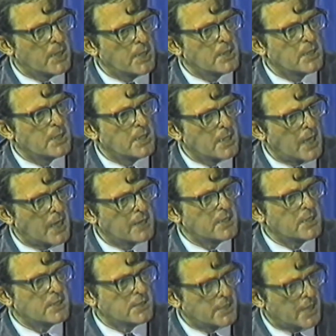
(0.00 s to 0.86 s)
But
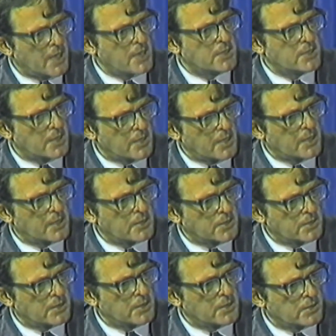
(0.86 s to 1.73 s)
at this stage, I think
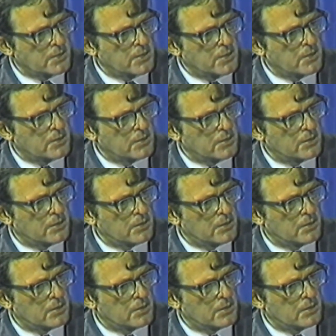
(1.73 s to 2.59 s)
it's
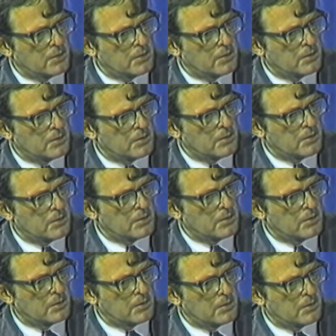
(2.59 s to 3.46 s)
still
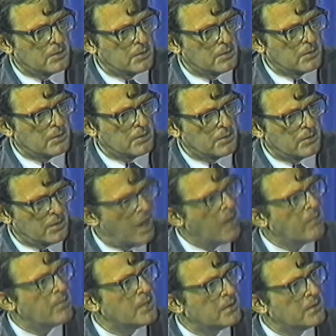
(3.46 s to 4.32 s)

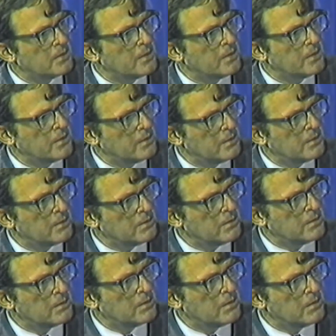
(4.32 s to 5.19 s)
dominantly
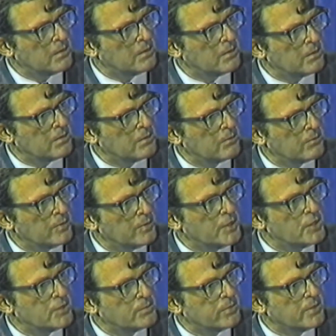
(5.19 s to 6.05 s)
a
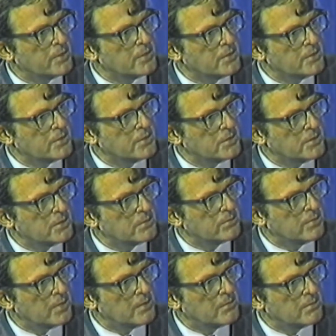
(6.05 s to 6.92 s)
rich
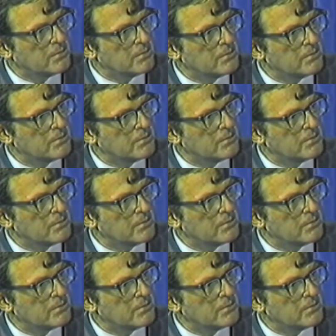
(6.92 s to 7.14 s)
person's problem.